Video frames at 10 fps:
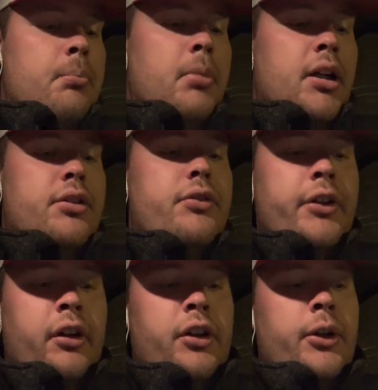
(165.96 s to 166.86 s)
But
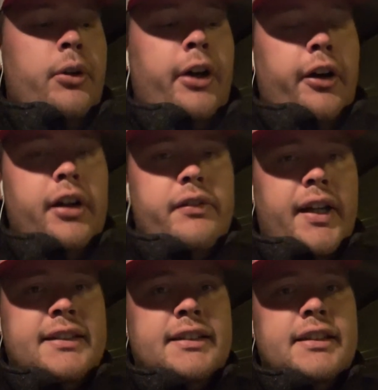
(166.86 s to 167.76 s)
there are no current
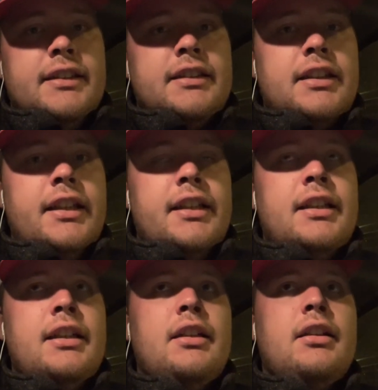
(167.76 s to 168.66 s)
vaccines
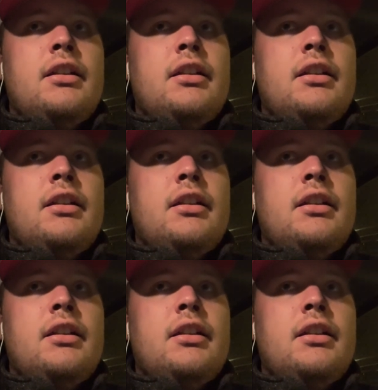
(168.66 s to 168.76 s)
needed